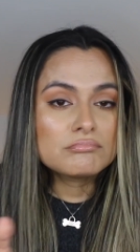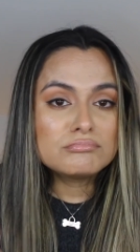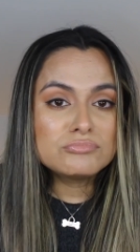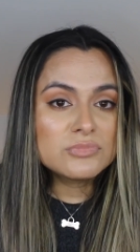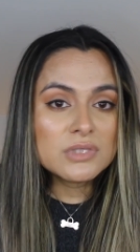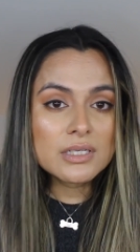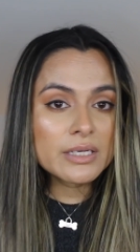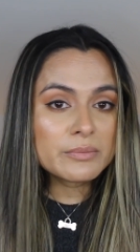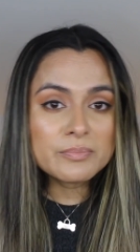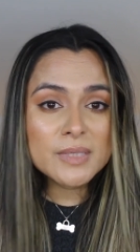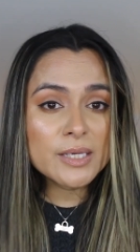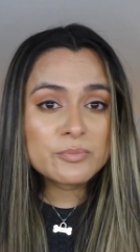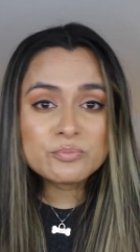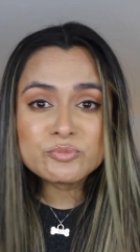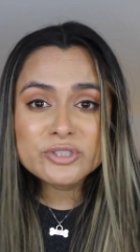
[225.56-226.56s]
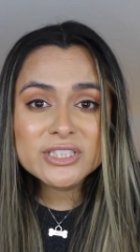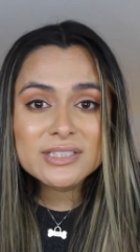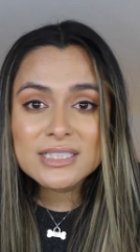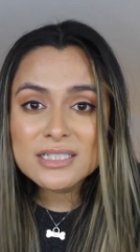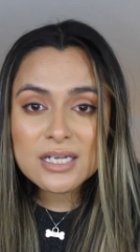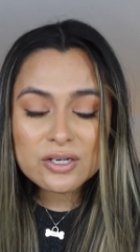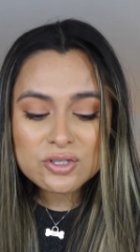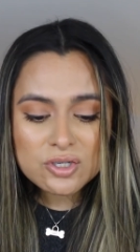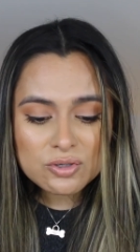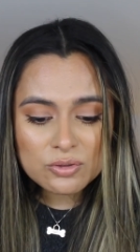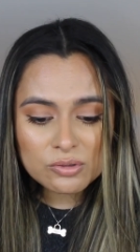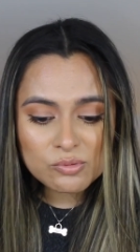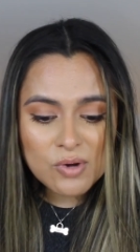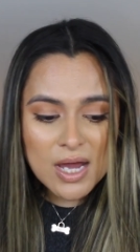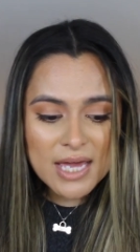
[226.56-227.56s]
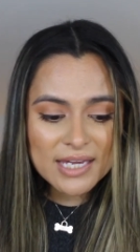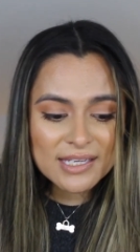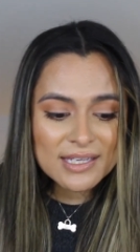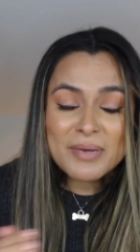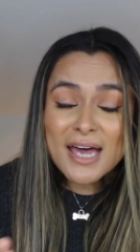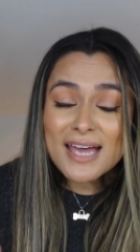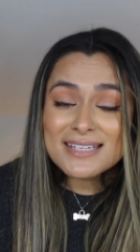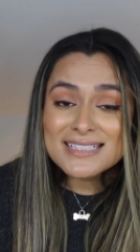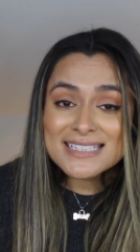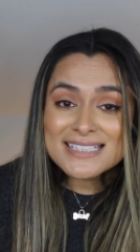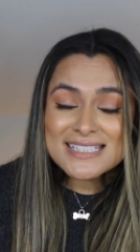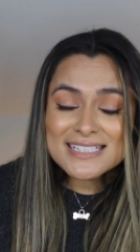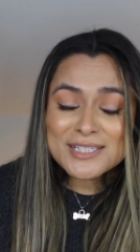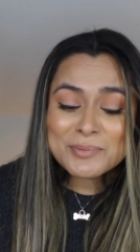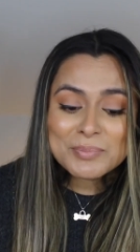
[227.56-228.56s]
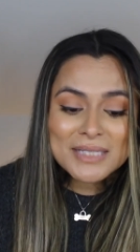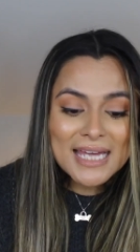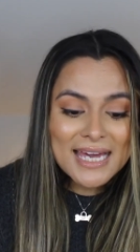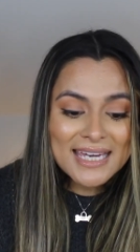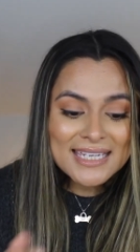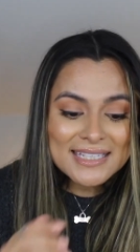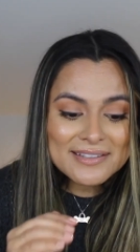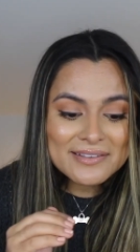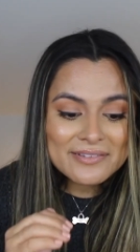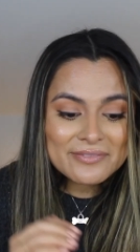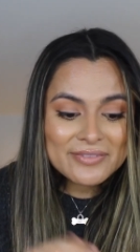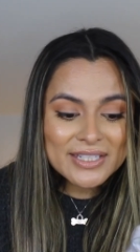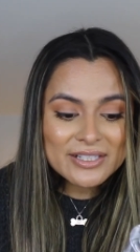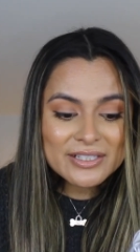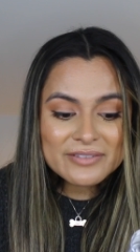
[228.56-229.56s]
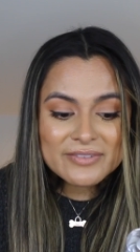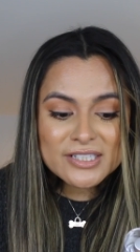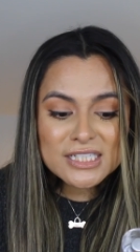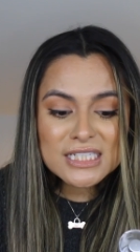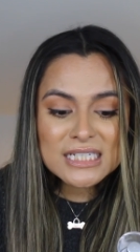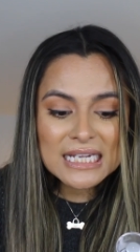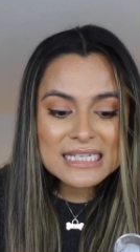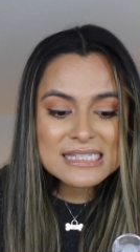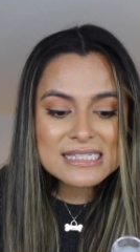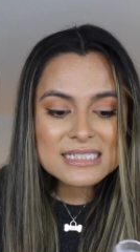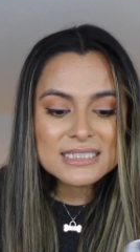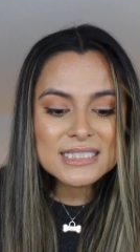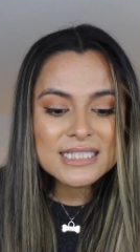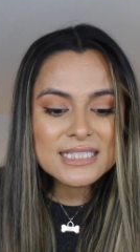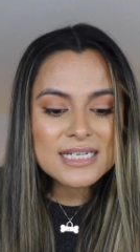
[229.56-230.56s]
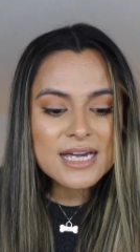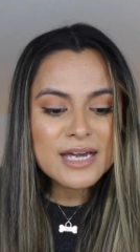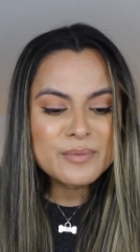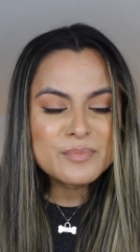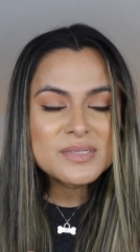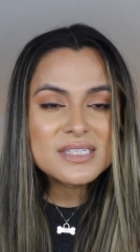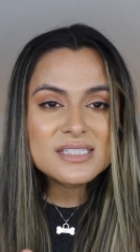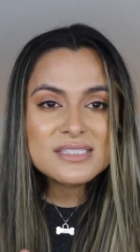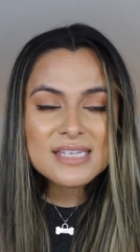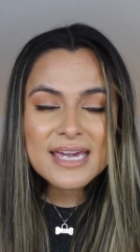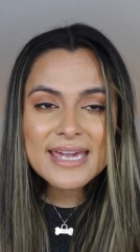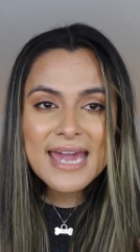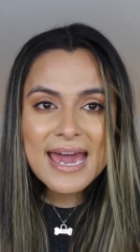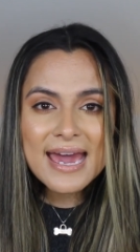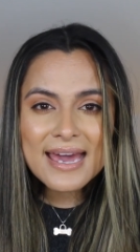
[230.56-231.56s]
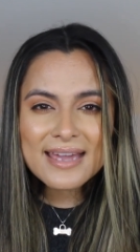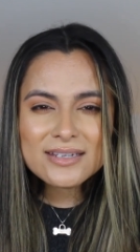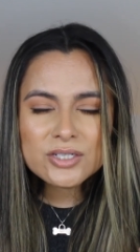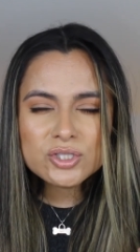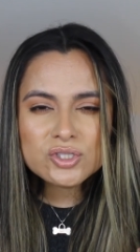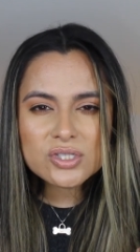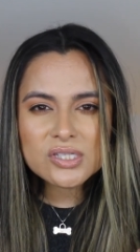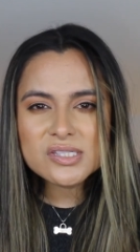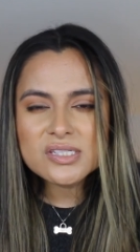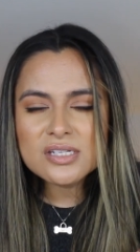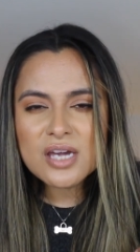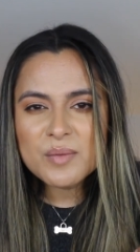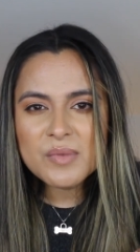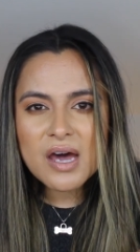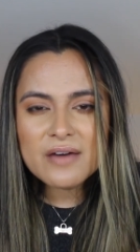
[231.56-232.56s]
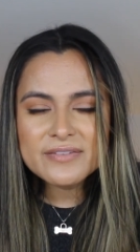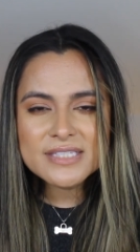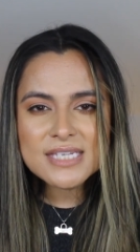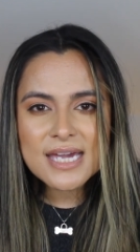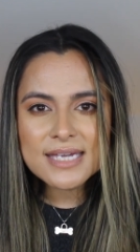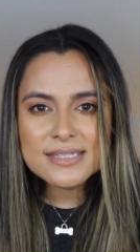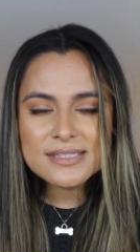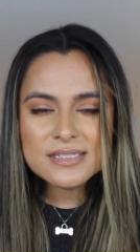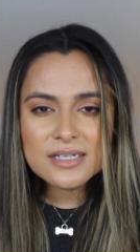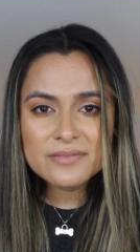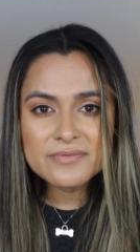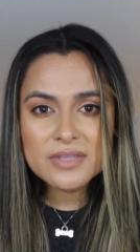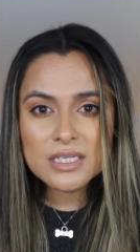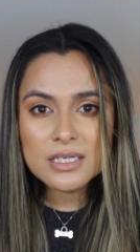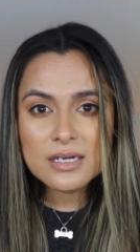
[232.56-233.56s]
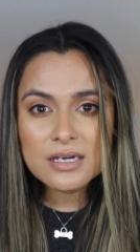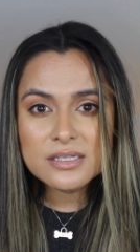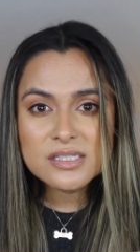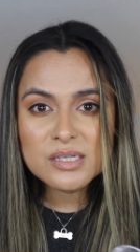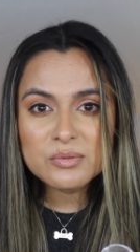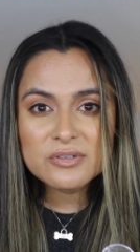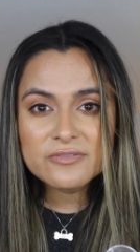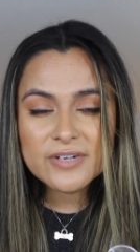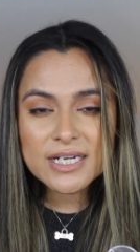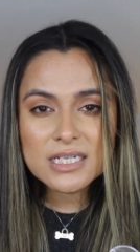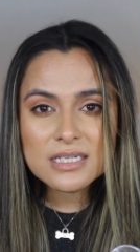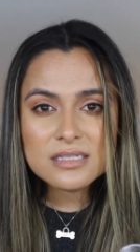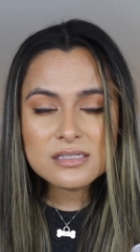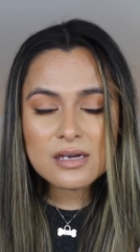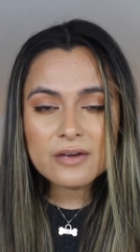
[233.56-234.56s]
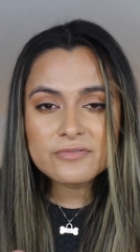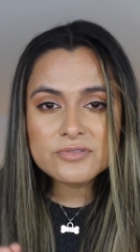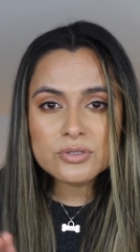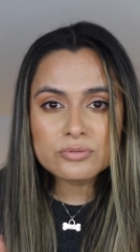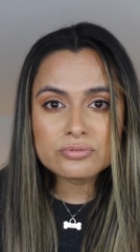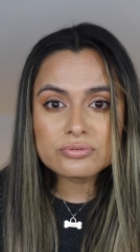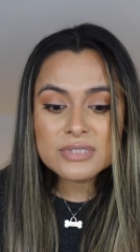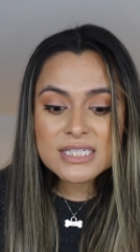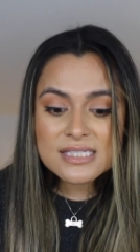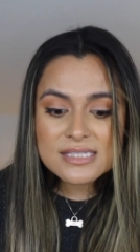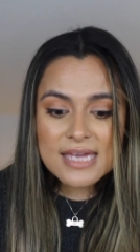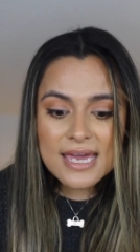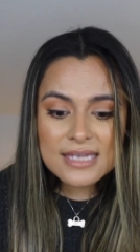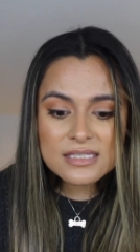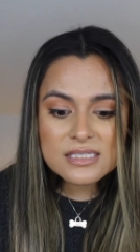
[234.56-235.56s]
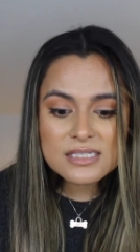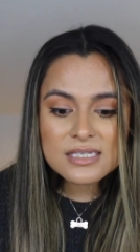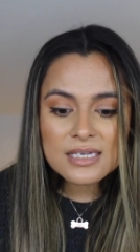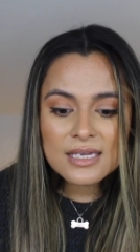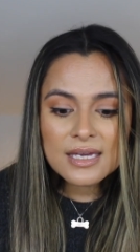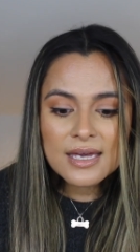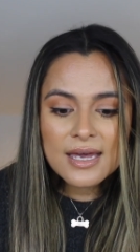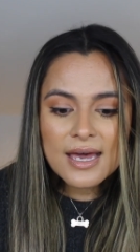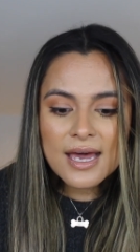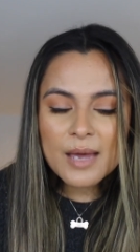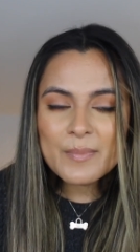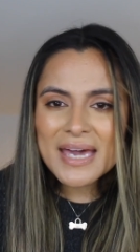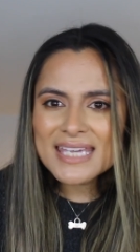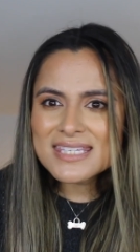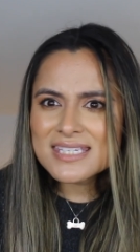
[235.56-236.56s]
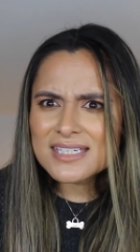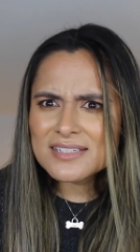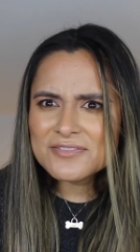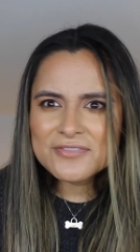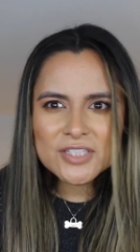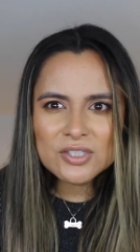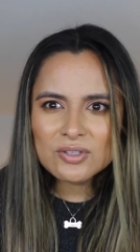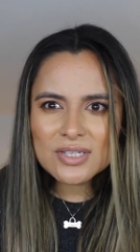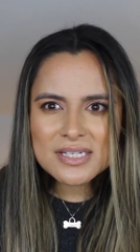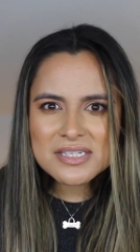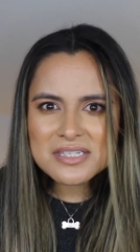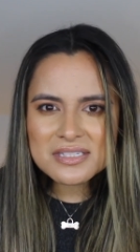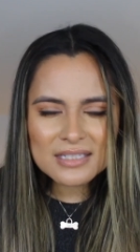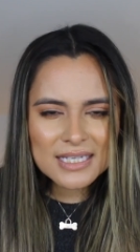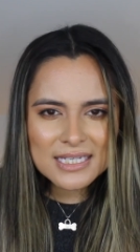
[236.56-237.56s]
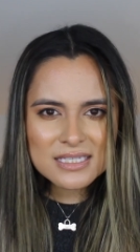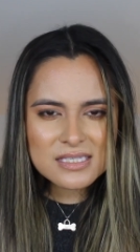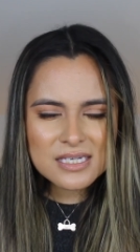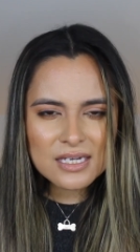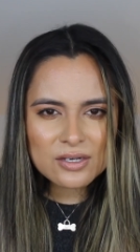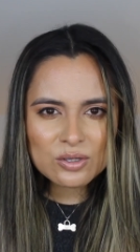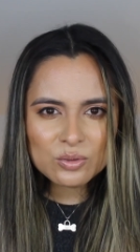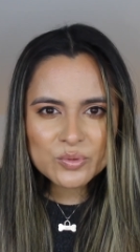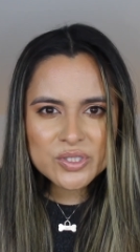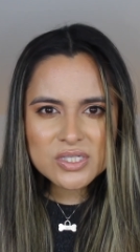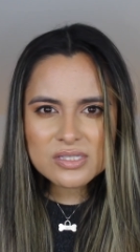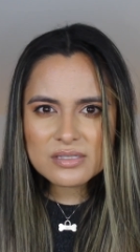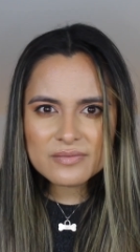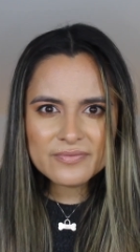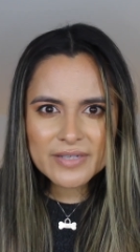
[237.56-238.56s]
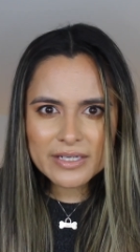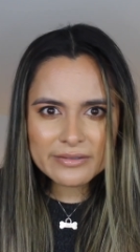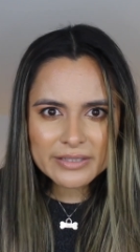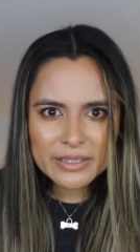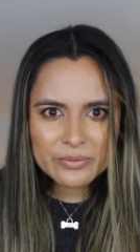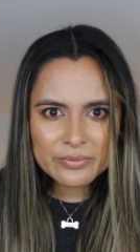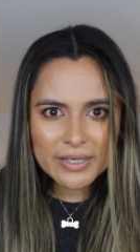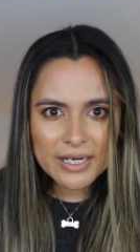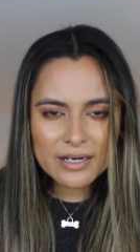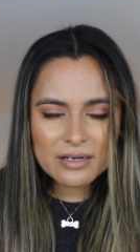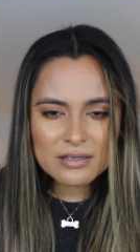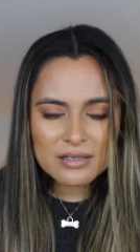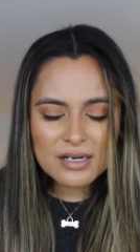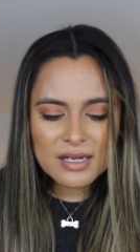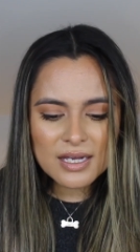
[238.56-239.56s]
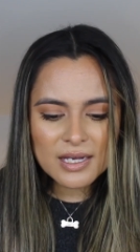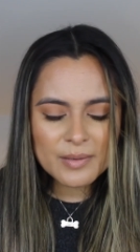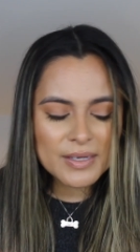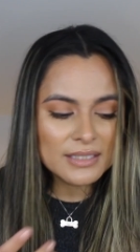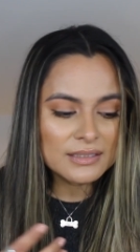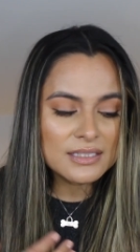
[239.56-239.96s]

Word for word: I'm, I'm really not sure why, but it did apply very, very nicely um, since I had just come off a test of the uh, Summer Friday Soft Reset. Um, I did feel a slight tingle, which is very rare, uh, at